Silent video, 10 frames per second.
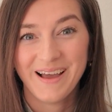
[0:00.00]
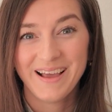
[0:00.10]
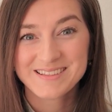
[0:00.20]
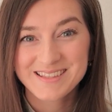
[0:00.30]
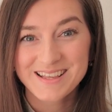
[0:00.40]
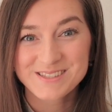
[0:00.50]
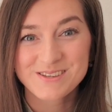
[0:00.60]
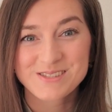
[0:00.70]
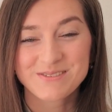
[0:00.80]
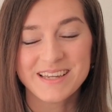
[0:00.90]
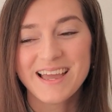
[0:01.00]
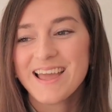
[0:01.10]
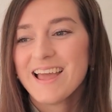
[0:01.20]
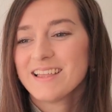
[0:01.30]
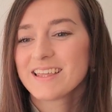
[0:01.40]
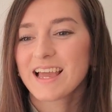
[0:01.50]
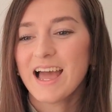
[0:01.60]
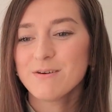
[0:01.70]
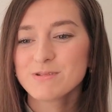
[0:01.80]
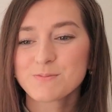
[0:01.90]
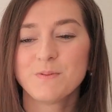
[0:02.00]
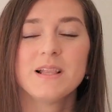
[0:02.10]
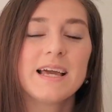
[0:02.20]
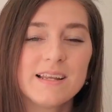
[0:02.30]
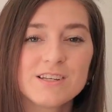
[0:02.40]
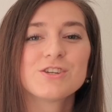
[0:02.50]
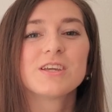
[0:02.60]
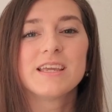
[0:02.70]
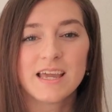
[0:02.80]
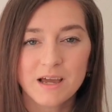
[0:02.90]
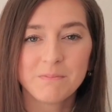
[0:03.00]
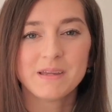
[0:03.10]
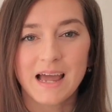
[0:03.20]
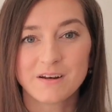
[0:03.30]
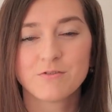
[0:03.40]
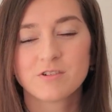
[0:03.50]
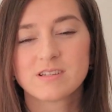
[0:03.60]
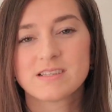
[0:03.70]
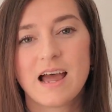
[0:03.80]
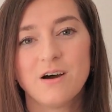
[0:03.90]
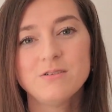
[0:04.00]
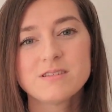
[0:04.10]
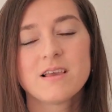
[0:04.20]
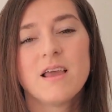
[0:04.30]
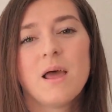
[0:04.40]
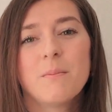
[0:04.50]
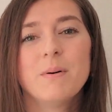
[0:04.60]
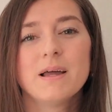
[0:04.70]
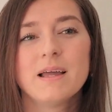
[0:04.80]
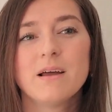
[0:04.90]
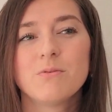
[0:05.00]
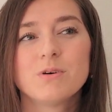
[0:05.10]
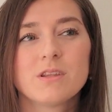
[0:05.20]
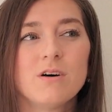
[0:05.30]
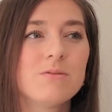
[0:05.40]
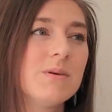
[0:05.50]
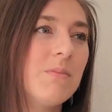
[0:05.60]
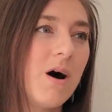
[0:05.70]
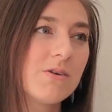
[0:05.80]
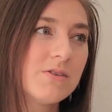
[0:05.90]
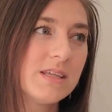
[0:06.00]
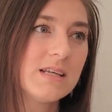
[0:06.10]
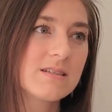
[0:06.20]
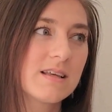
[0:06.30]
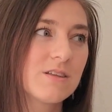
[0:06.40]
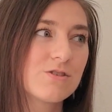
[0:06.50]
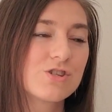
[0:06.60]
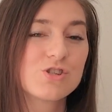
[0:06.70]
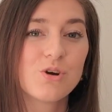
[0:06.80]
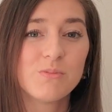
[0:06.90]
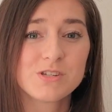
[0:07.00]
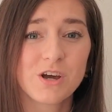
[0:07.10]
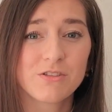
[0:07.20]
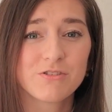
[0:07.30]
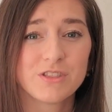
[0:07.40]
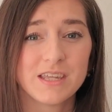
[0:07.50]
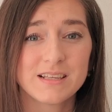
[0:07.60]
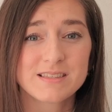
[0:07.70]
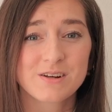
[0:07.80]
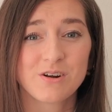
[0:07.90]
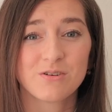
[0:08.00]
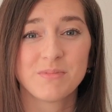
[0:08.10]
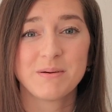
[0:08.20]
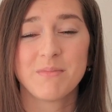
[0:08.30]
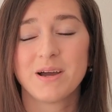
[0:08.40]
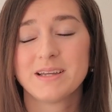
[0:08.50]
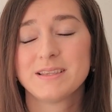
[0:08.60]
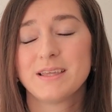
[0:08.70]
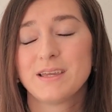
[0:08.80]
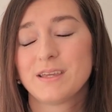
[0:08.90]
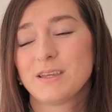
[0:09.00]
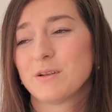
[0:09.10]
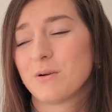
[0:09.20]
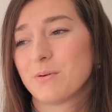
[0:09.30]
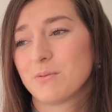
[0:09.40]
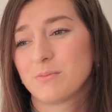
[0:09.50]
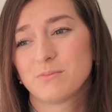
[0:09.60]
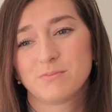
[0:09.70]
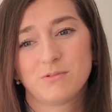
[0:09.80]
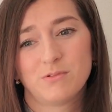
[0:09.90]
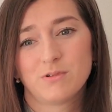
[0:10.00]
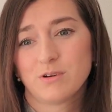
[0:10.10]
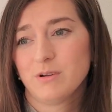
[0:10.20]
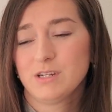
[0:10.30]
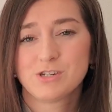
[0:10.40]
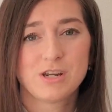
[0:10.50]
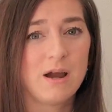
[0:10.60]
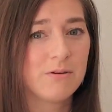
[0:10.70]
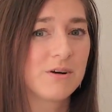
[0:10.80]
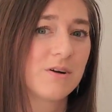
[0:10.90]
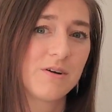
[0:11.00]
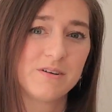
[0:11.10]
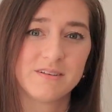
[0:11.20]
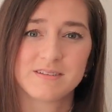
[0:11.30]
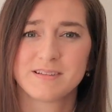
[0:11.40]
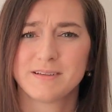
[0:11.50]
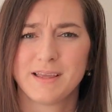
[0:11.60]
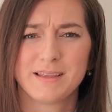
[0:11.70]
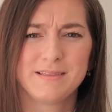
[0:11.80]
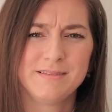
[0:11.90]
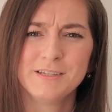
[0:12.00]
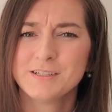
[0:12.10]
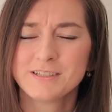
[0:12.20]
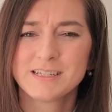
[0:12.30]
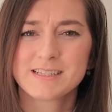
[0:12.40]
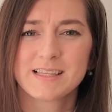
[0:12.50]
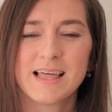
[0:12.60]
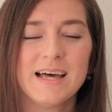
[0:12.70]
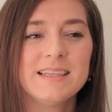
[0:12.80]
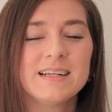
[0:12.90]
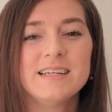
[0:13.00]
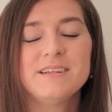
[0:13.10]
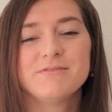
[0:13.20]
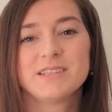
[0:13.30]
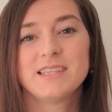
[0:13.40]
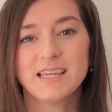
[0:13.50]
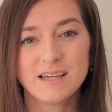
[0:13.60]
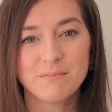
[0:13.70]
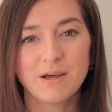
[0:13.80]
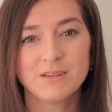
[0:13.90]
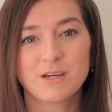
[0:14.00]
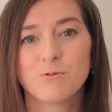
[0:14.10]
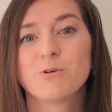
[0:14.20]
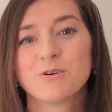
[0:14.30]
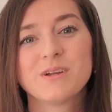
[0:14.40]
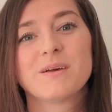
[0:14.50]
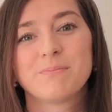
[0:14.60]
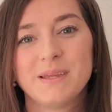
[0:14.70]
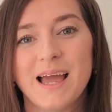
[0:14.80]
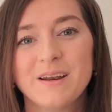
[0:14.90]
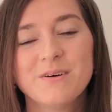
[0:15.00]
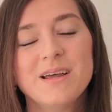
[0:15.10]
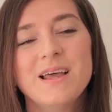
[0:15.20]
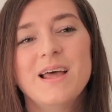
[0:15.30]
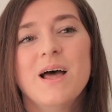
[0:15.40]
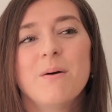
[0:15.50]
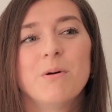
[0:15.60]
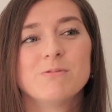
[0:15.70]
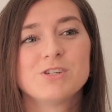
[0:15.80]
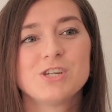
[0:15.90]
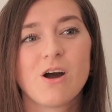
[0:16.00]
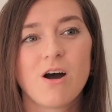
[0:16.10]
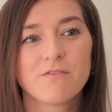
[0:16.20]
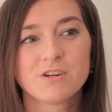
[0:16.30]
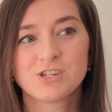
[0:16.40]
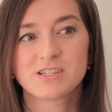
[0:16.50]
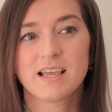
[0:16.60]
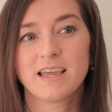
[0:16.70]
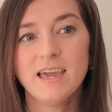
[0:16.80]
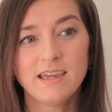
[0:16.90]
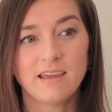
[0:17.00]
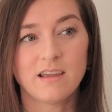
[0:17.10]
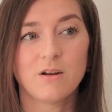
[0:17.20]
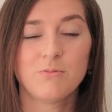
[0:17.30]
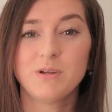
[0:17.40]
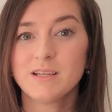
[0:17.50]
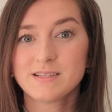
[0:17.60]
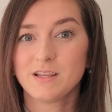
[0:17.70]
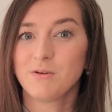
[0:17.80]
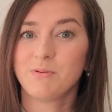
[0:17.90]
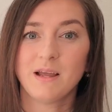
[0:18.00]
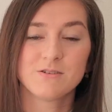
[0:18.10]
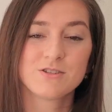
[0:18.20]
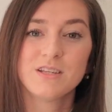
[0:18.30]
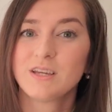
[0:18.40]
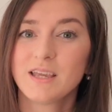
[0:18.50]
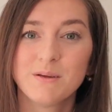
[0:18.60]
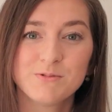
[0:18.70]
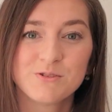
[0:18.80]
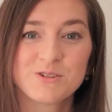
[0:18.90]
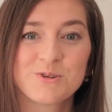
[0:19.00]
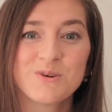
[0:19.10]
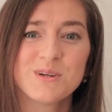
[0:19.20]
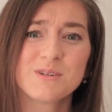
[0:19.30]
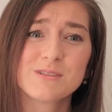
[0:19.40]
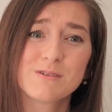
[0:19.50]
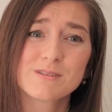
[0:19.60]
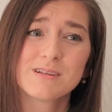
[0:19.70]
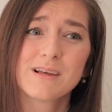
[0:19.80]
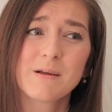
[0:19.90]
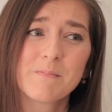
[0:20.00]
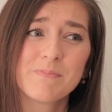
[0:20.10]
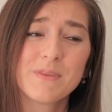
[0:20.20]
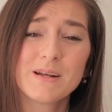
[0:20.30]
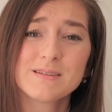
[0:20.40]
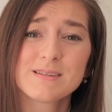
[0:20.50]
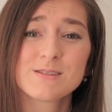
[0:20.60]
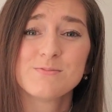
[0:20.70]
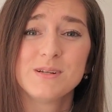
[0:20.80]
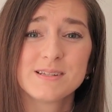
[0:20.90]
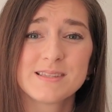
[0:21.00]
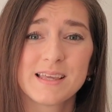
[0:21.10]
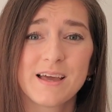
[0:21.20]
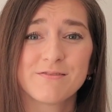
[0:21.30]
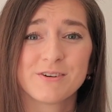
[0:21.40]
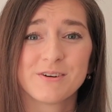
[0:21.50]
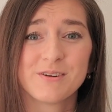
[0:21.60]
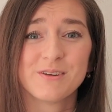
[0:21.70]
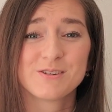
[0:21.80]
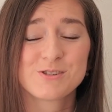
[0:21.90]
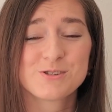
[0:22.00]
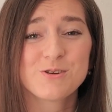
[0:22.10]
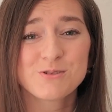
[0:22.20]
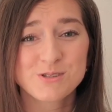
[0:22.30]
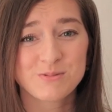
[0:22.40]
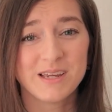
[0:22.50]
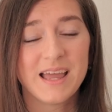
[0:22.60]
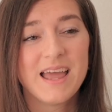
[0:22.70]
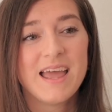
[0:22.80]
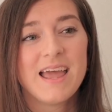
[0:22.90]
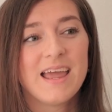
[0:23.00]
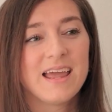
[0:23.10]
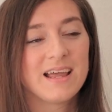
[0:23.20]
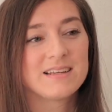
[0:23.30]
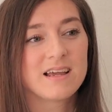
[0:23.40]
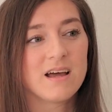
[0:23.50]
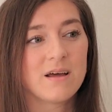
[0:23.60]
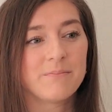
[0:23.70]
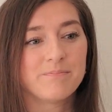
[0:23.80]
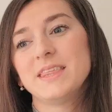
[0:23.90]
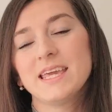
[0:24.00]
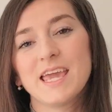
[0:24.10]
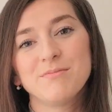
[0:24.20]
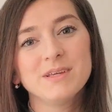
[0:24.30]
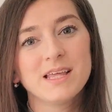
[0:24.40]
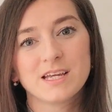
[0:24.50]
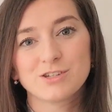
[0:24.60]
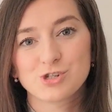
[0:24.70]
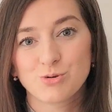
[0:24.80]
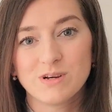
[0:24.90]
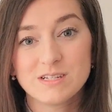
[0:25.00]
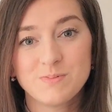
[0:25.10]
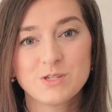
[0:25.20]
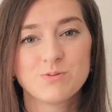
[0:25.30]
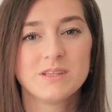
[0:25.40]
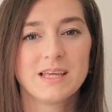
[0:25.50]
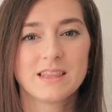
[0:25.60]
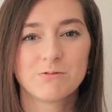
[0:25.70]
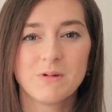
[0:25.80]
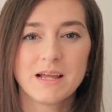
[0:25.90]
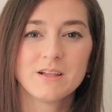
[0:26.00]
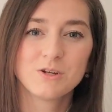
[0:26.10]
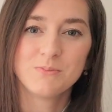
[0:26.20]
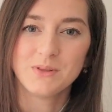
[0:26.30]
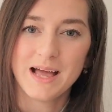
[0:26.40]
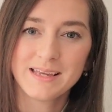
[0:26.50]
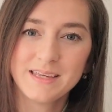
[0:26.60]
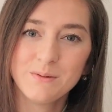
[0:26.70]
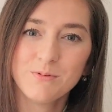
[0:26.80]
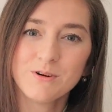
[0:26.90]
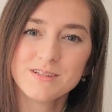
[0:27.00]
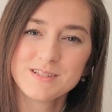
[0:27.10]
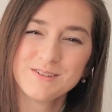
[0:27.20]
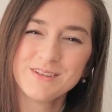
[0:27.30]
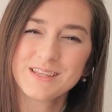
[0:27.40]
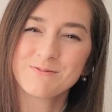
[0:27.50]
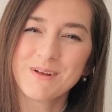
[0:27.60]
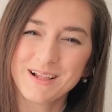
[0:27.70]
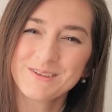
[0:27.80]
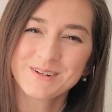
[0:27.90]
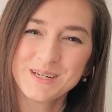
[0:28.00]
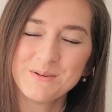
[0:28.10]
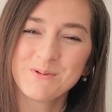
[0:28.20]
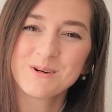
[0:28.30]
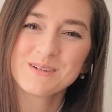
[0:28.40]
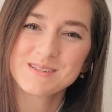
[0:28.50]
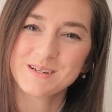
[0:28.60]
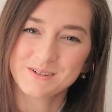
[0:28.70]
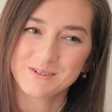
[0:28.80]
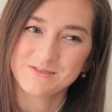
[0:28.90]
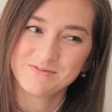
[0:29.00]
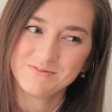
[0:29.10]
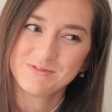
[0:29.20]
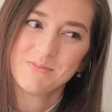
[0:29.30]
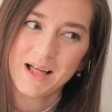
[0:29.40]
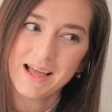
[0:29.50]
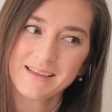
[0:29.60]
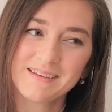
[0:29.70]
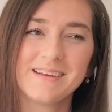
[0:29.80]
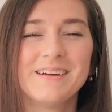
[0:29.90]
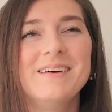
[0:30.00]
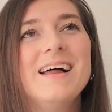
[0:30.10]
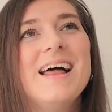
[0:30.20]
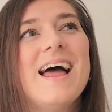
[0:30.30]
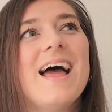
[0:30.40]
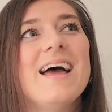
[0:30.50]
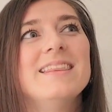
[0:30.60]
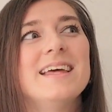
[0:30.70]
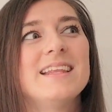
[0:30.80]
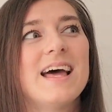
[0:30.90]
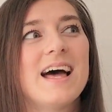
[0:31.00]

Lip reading: Isn't that so sweet? Like I was planning get a piano for this house, but with all the remodel things, like there's so much other things that are on my mind, like, you know, ordering shower curtains and like little things like that I didn't even think about like ordering the piano. But when she offered, she's like, hey, you know, we could send you a piano so that you can keep doing tutorials. And I was like, that is the sweetest thing ever. So sweet. And they gave me like a choice between like the regular black keyboards, you know, like the regular keyboards that are black, you know, and then